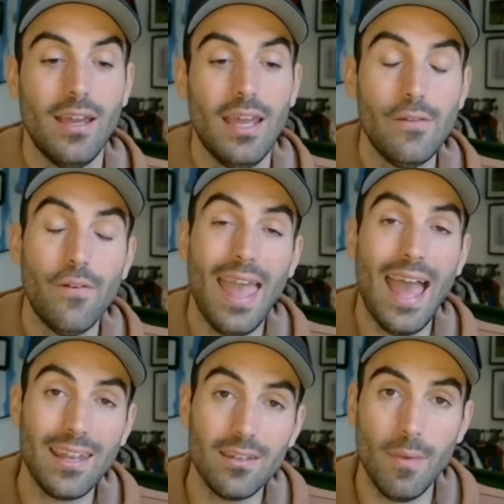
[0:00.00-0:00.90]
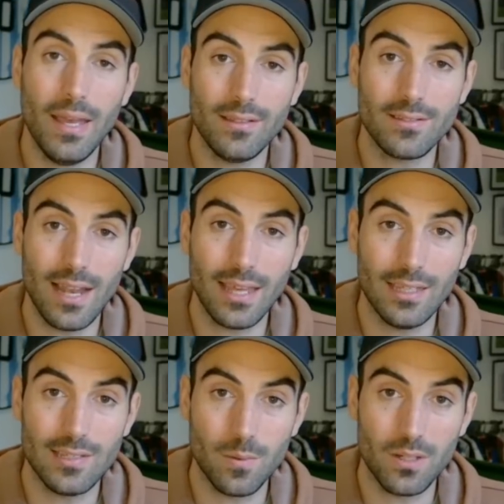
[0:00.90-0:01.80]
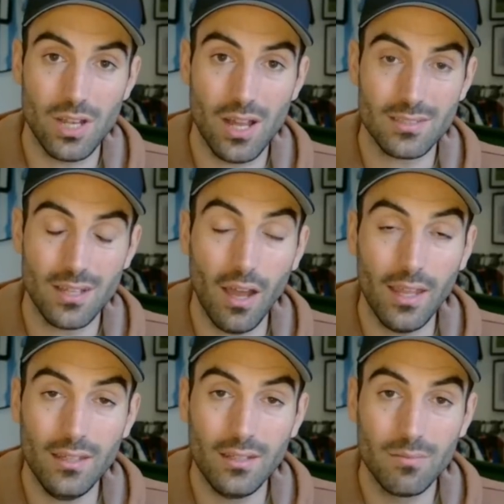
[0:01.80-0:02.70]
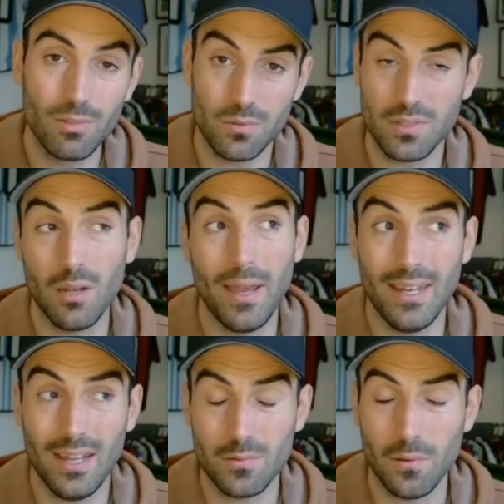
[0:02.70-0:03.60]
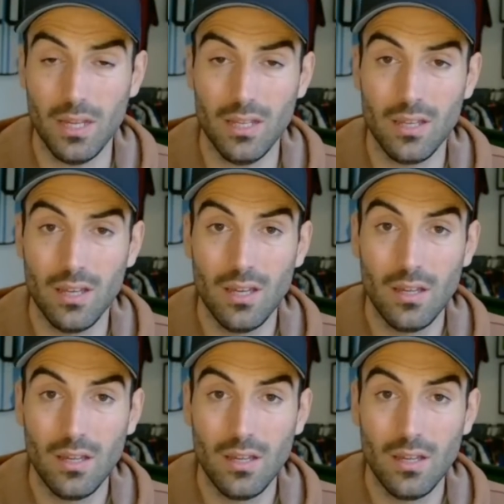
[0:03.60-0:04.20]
If I hadn't made the Solanke switch last night, which I was going to make next week,